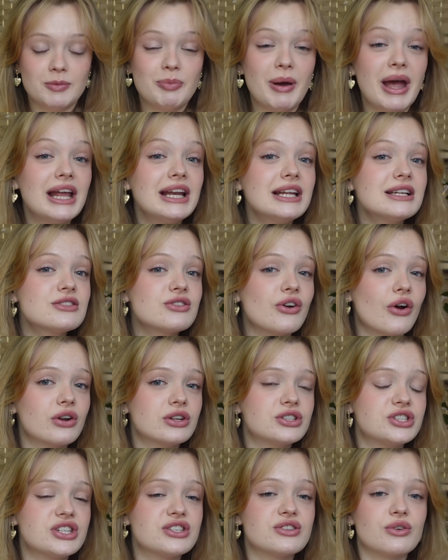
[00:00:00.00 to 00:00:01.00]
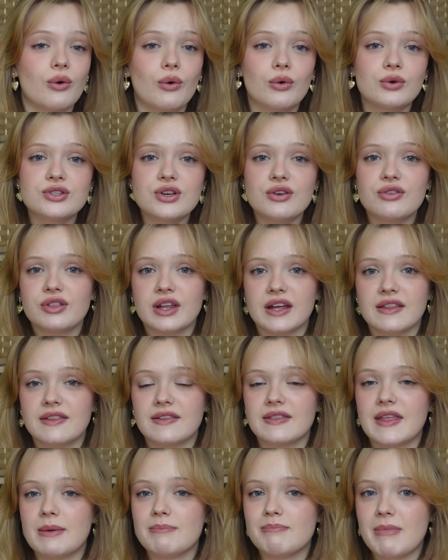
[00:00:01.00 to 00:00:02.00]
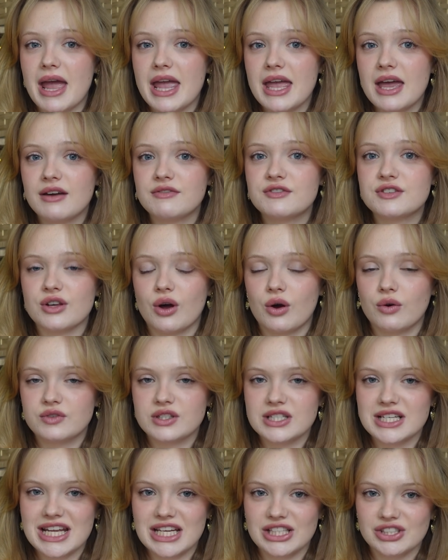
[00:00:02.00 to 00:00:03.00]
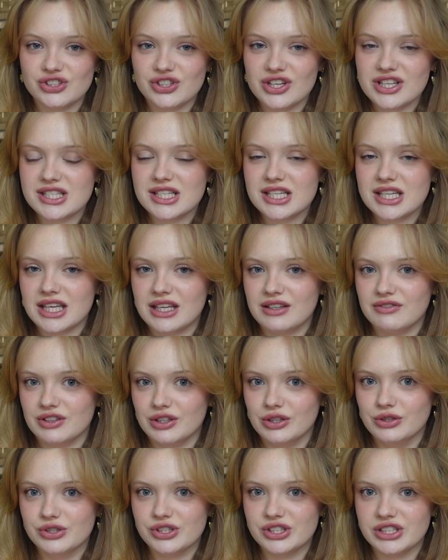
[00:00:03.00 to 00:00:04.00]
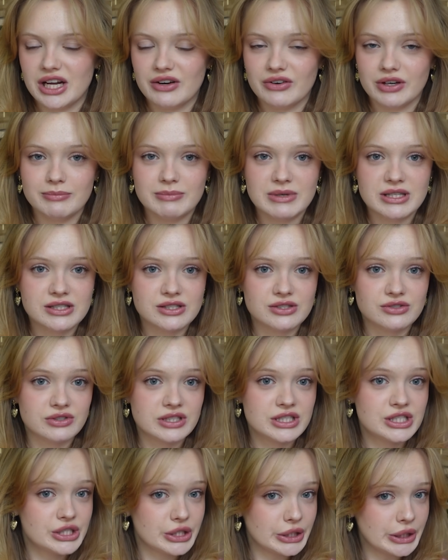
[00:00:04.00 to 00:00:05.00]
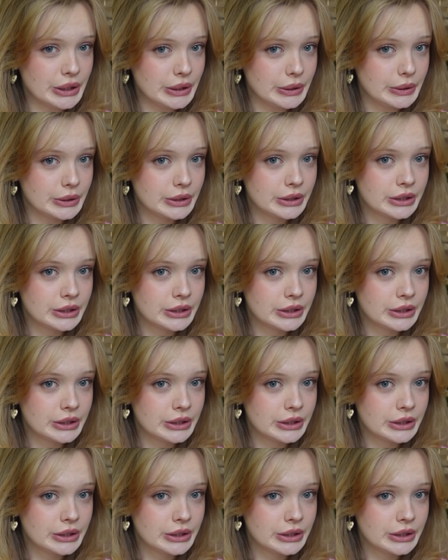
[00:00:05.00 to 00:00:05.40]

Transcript: The paleontologists also think that they may have solved an interesting evolutionary mystery too.